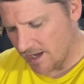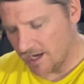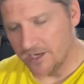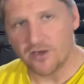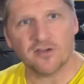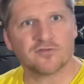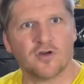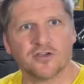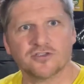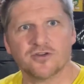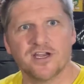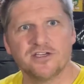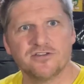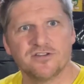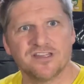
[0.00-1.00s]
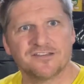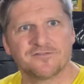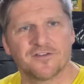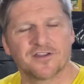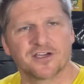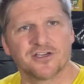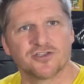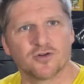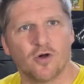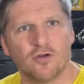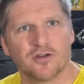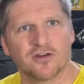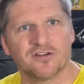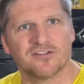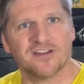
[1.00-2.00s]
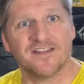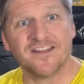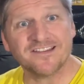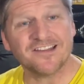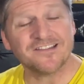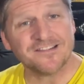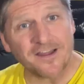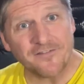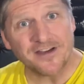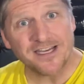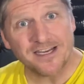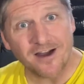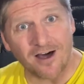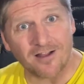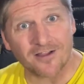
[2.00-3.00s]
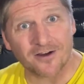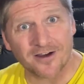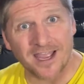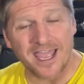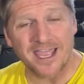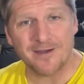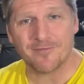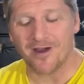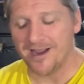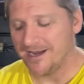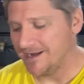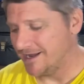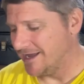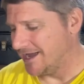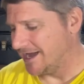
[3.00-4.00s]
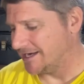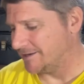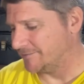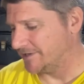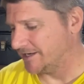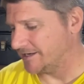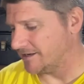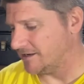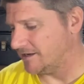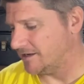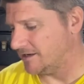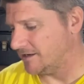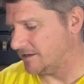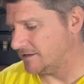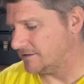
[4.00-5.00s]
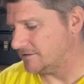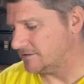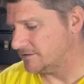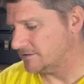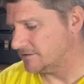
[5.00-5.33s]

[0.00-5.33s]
And he goes, well, I'll trade you this for the controllers. And that's a $70 game, right? And I'm like, uh,